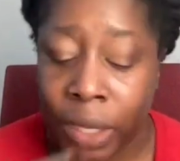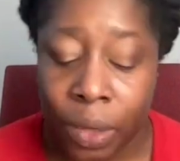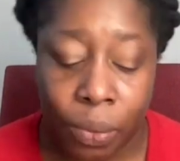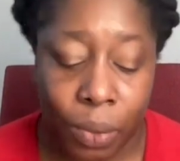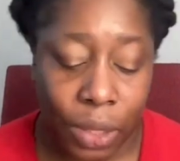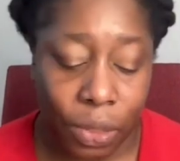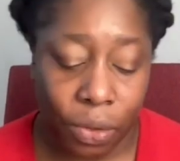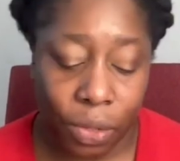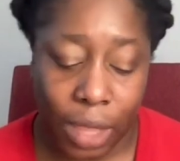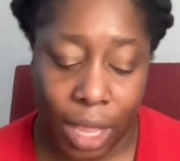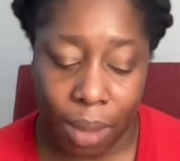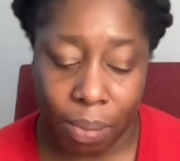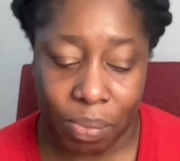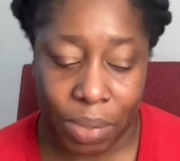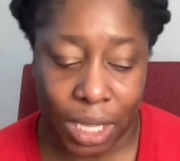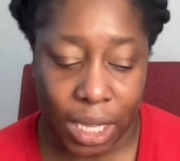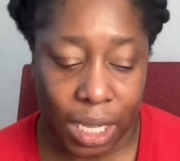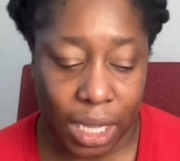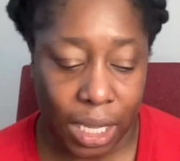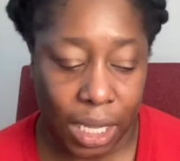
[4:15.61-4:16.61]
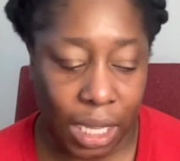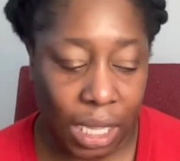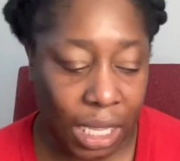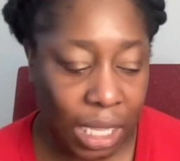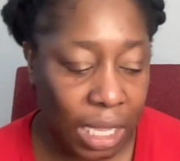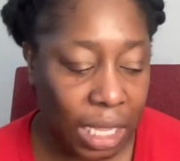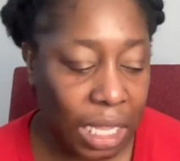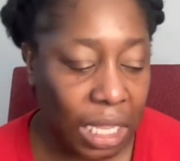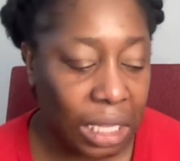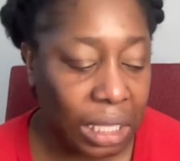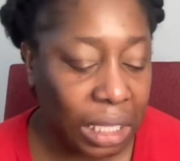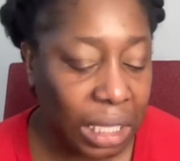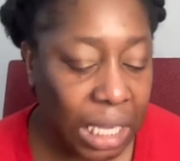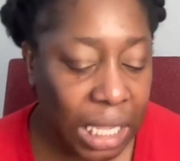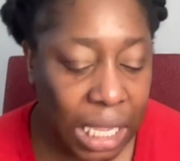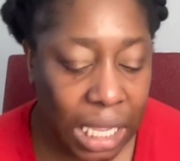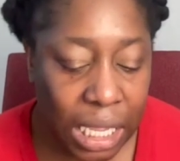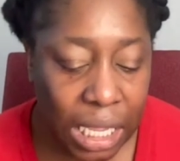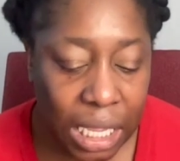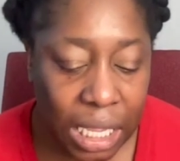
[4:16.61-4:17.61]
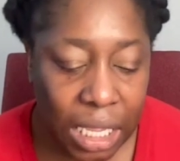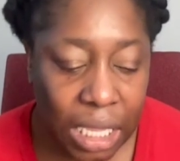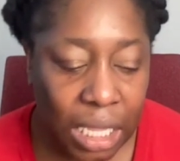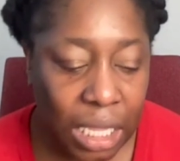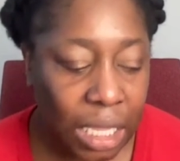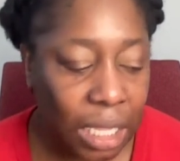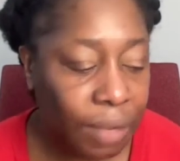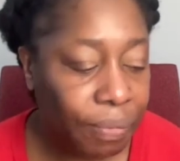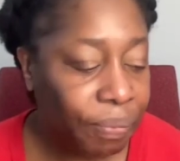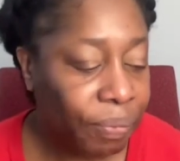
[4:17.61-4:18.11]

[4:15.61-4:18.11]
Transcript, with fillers: Whether that be a leak.